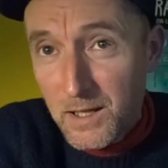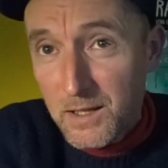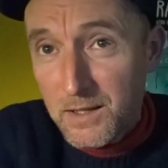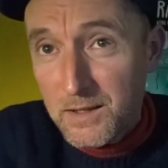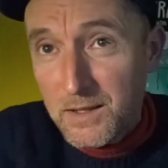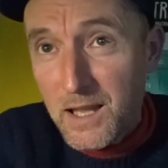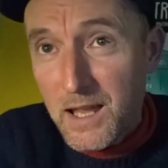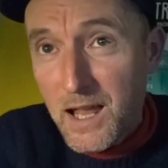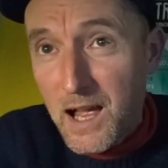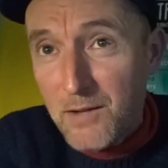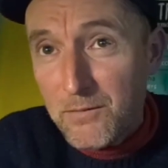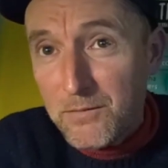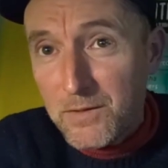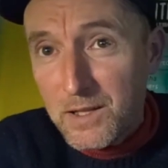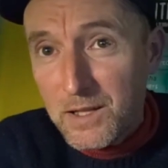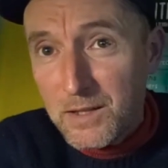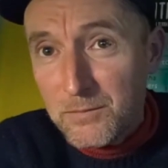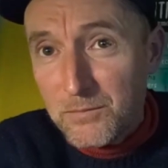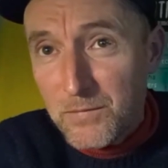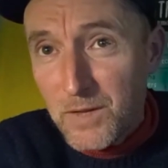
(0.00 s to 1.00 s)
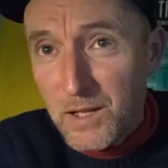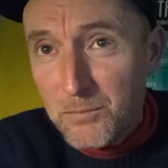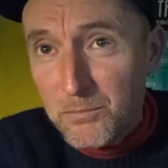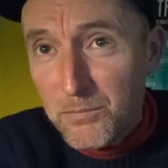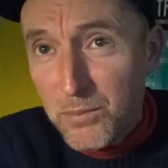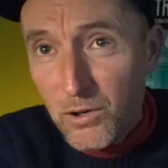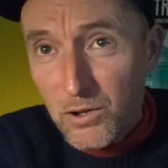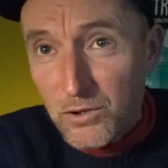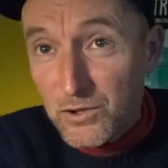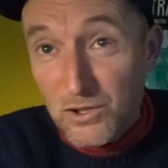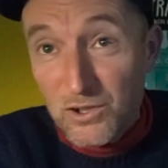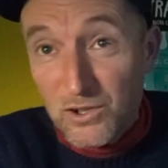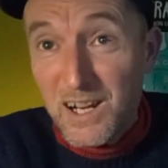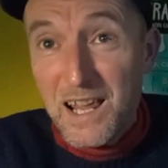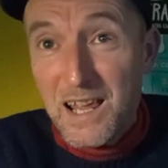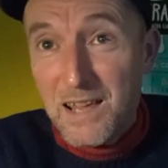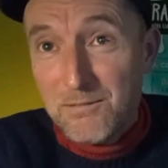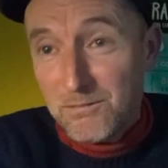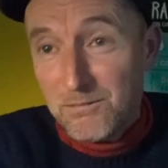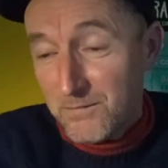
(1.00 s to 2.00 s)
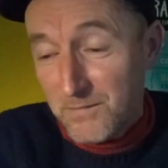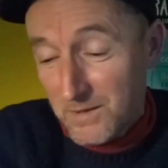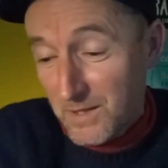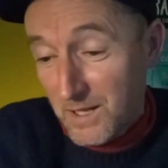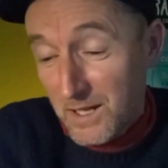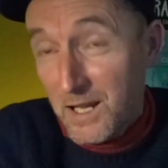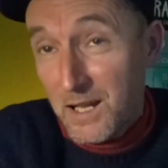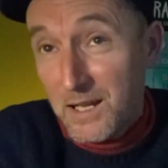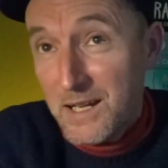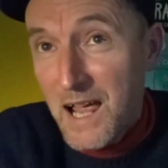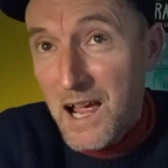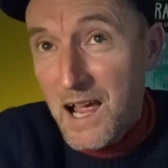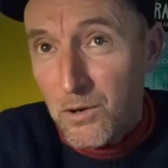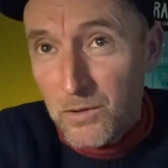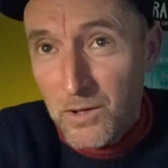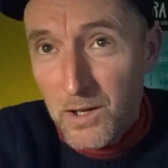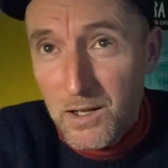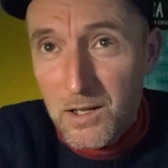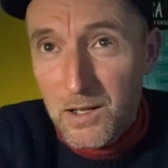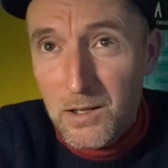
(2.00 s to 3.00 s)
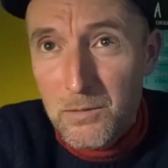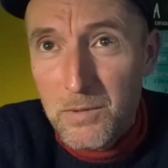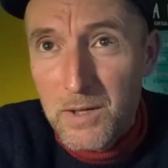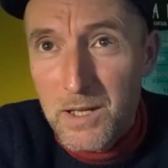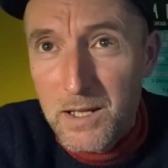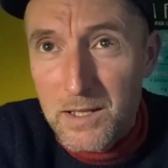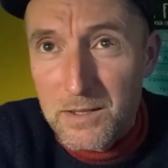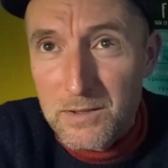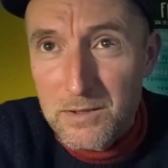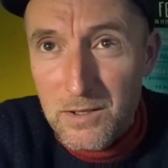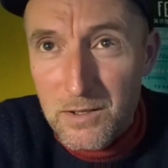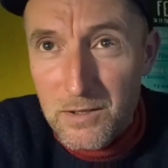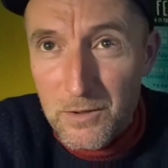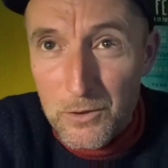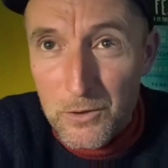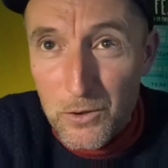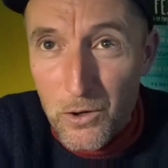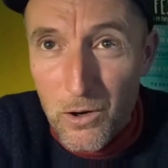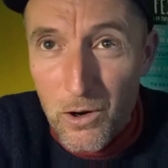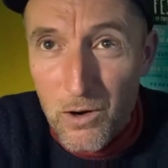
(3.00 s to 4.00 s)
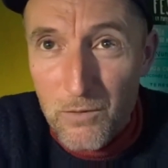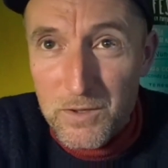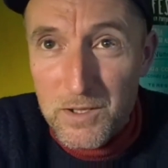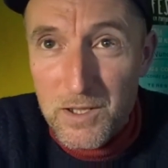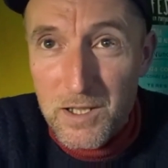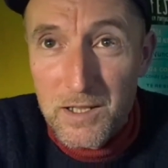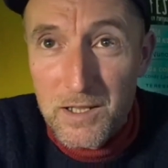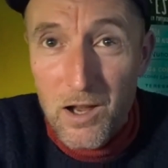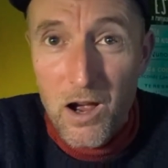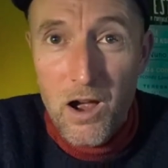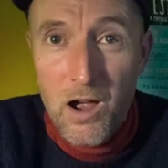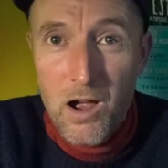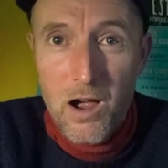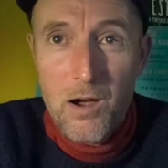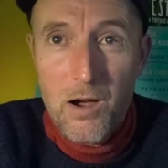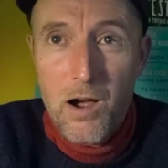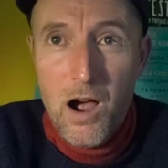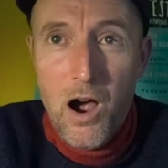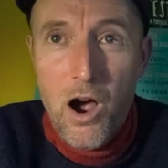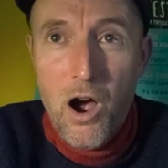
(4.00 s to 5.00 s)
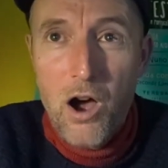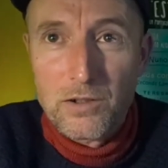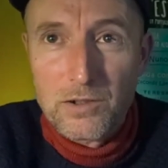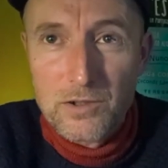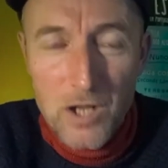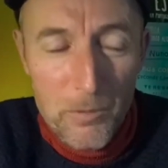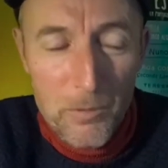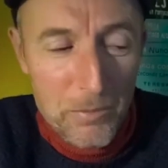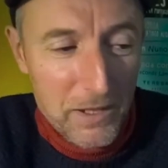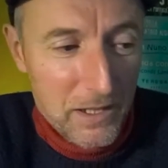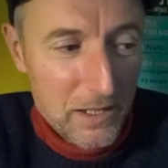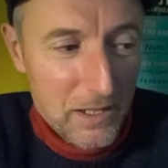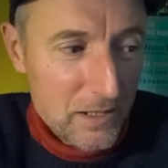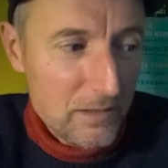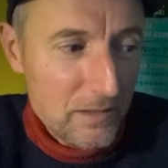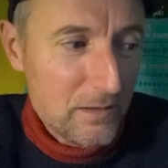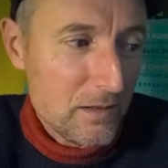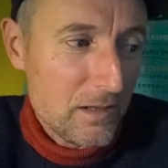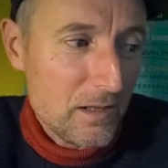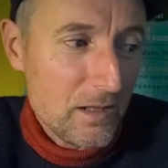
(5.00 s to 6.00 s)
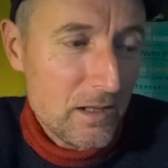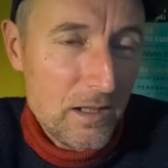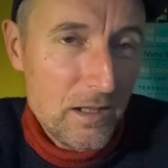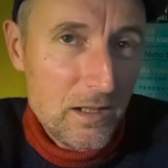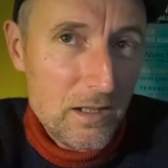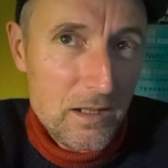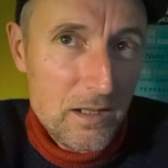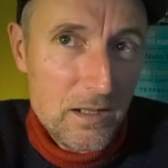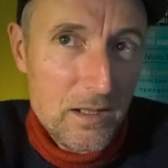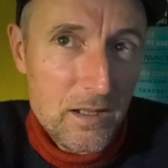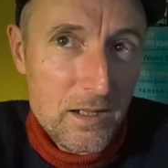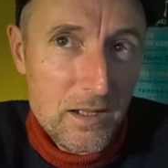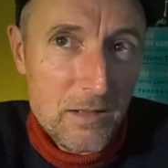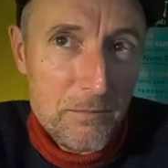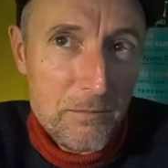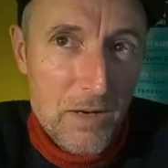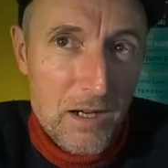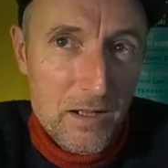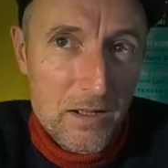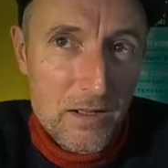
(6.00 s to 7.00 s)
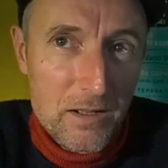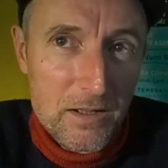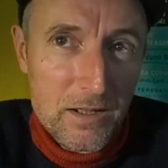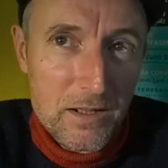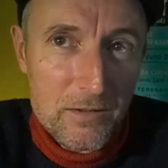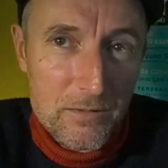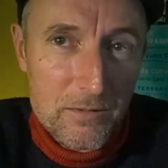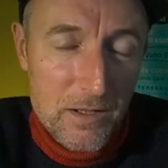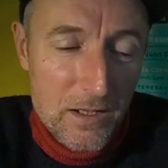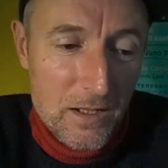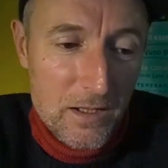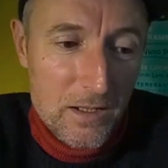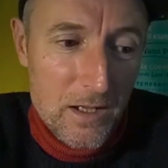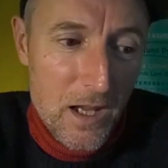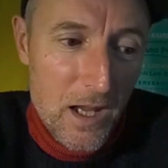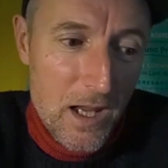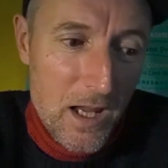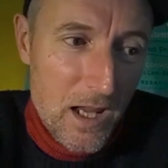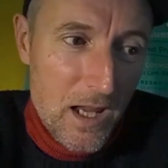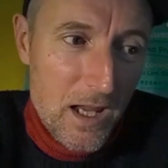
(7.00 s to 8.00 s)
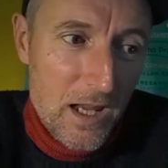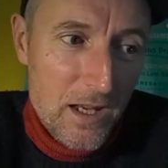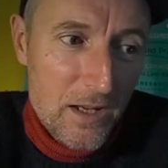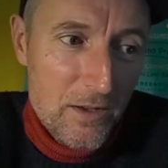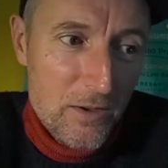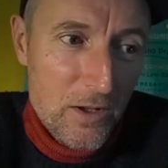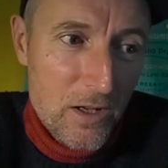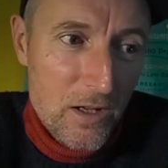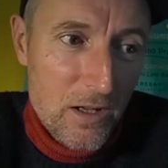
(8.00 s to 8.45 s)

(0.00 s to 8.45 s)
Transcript: they have in Portugal now. I mean, it's obviously a hot topic in America, in